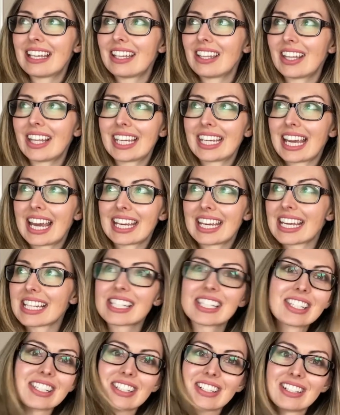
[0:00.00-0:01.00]
I guess
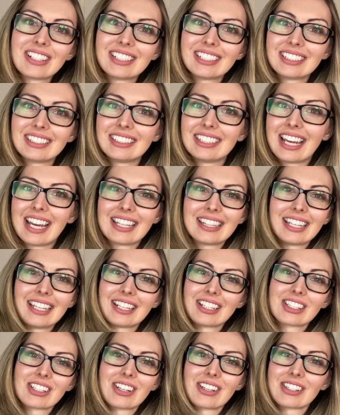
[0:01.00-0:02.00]
is good, and then
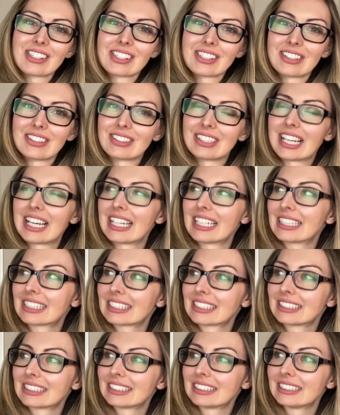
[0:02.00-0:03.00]
is also like,
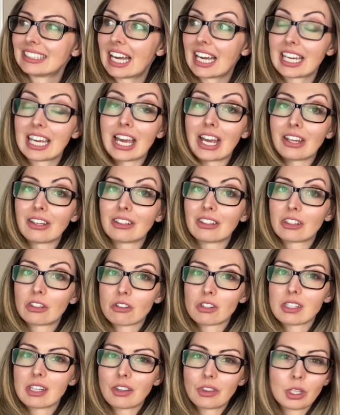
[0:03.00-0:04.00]
again, there's
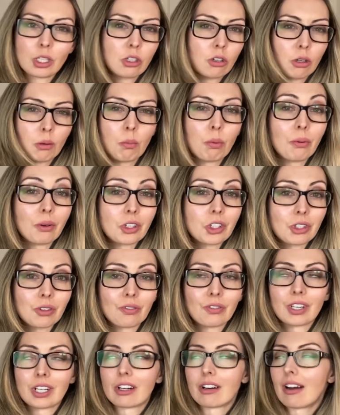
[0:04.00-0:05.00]
nothing you can point your
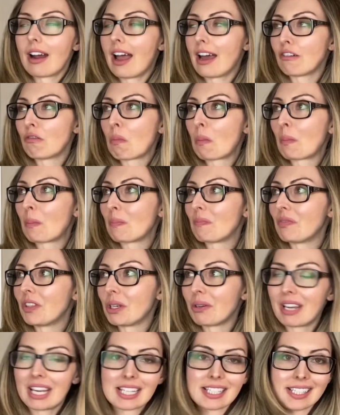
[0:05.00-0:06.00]
finger at. You
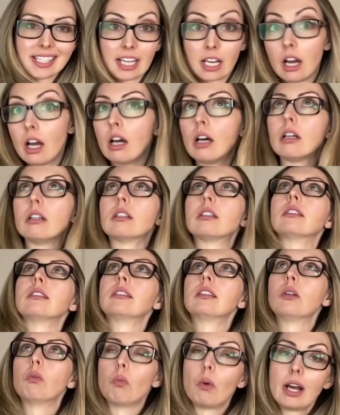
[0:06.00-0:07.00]
can't say, oh,
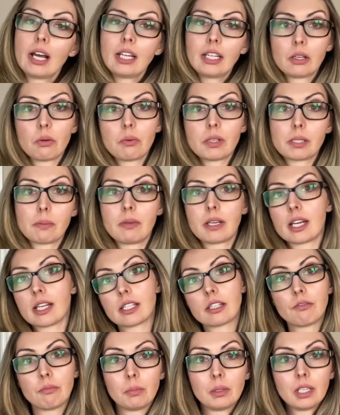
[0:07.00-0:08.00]
well, it was because
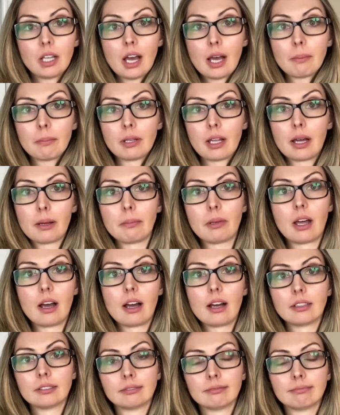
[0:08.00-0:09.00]
of blah, blah, blah.